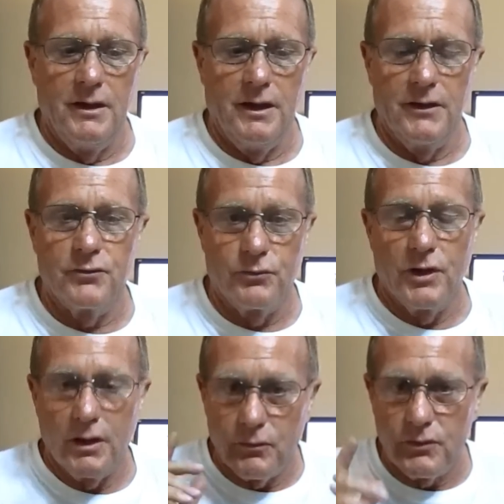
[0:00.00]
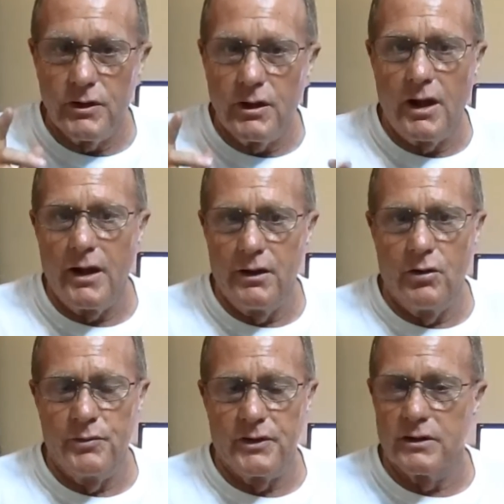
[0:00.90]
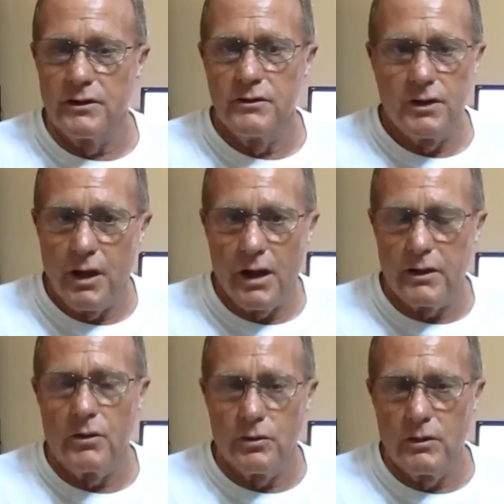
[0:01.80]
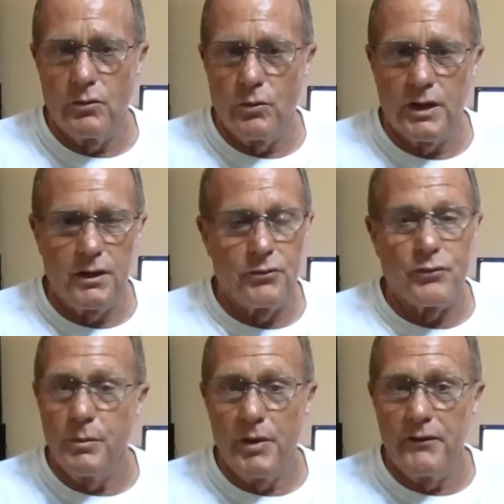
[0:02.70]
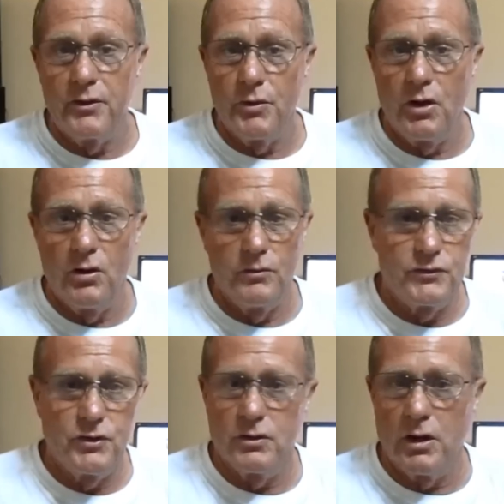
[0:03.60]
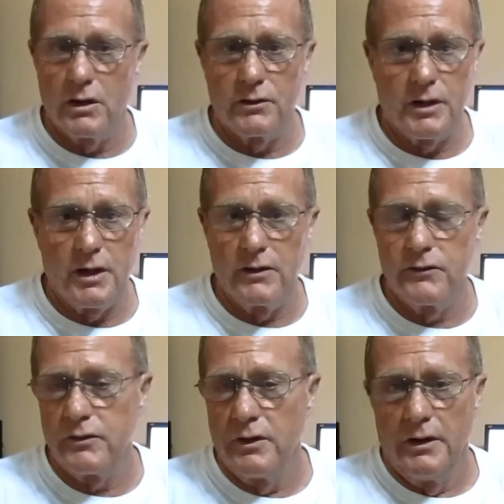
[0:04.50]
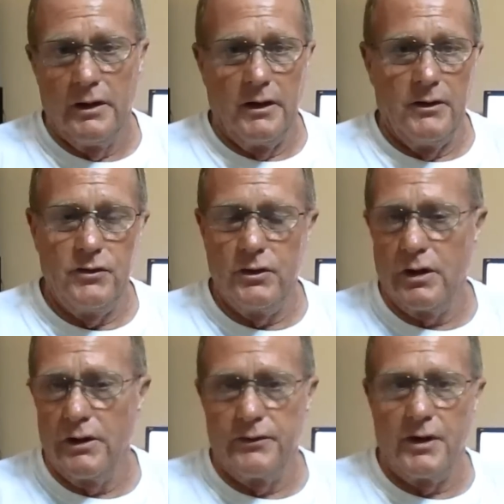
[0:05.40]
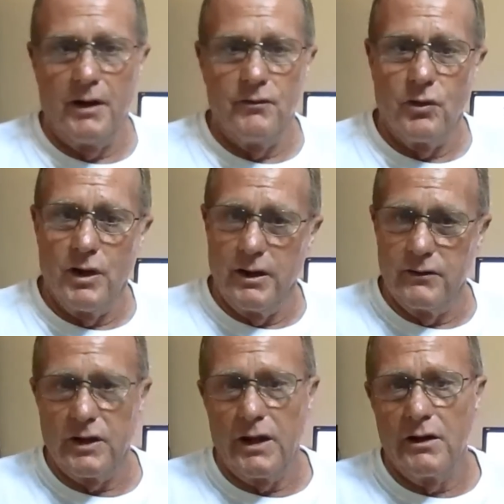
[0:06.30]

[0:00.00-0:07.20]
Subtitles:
And it's a real eye-opener. You're not going to get a 3-bedroom home, 2-car garage, 2-car driveway, St.